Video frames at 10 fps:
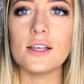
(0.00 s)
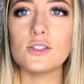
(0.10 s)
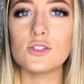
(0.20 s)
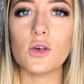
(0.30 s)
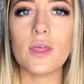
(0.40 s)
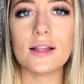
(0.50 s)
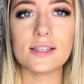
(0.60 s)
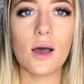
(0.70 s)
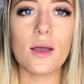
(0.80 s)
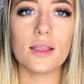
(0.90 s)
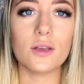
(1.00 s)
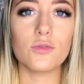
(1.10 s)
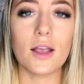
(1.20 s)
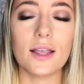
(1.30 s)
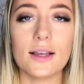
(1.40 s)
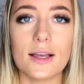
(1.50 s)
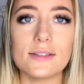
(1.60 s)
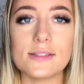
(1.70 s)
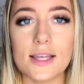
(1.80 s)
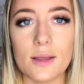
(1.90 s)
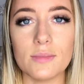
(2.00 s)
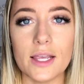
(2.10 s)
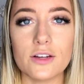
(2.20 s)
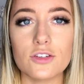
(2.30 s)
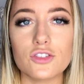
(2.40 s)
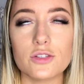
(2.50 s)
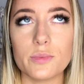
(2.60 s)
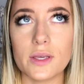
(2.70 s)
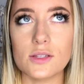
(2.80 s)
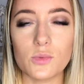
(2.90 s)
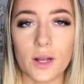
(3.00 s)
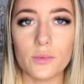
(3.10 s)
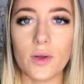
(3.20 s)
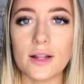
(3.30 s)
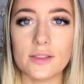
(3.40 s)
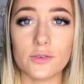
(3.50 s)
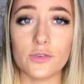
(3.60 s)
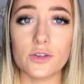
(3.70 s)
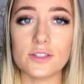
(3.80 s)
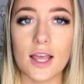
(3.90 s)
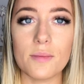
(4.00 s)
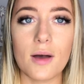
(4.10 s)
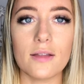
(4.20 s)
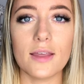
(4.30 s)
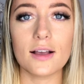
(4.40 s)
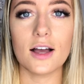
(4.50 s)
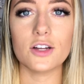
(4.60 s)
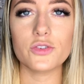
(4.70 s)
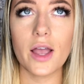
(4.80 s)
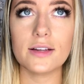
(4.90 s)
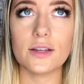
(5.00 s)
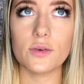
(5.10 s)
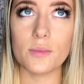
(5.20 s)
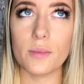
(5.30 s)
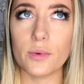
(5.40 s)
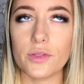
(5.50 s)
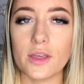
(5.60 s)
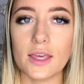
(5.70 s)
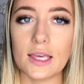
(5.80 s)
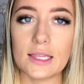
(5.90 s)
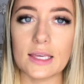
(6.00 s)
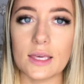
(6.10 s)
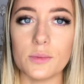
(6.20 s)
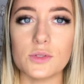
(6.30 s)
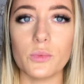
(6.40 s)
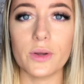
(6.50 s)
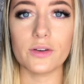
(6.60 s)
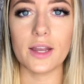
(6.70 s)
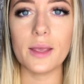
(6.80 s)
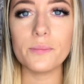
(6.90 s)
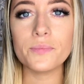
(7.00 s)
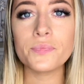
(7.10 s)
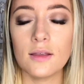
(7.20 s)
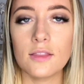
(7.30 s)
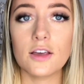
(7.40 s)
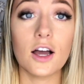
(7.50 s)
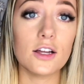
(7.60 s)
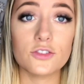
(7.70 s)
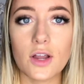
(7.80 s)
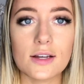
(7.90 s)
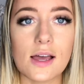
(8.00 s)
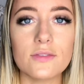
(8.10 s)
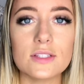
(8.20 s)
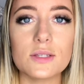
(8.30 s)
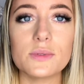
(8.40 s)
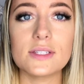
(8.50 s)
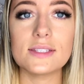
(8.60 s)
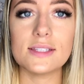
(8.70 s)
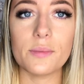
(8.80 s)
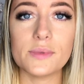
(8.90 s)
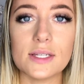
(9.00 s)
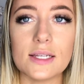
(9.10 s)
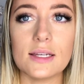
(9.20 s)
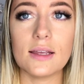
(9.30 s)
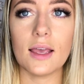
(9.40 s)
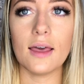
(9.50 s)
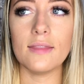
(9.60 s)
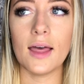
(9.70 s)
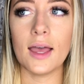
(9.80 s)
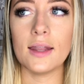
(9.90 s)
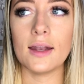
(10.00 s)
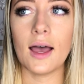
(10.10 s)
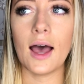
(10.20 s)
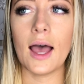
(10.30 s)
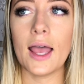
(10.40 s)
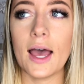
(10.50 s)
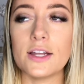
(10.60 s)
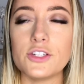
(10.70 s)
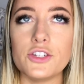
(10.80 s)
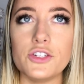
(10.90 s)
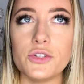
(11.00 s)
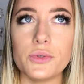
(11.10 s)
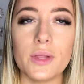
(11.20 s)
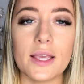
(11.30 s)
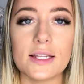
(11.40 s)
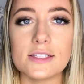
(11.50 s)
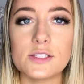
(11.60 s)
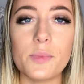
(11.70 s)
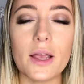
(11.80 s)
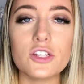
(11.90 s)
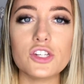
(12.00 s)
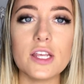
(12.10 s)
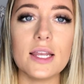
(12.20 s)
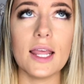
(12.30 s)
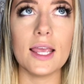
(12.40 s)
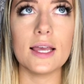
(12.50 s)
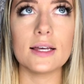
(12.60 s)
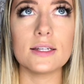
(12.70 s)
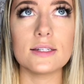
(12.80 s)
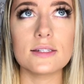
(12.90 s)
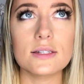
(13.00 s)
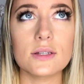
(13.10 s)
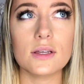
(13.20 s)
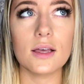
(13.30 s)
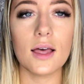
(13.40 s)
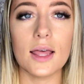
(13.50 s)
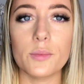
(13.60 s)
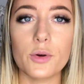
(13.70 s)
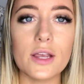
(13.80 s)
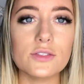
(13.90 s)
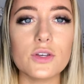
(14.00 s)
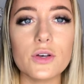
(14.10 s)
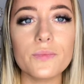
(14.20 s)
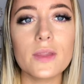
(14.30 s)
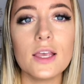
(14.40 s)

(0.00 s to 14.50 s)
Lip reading: And so that's how I like recognized the name later, is just because when I read it the first time on that contract, I remember thinking like it was a weird name. The contract obviously was accepted, and then I had to do like an inspection and an appraisal.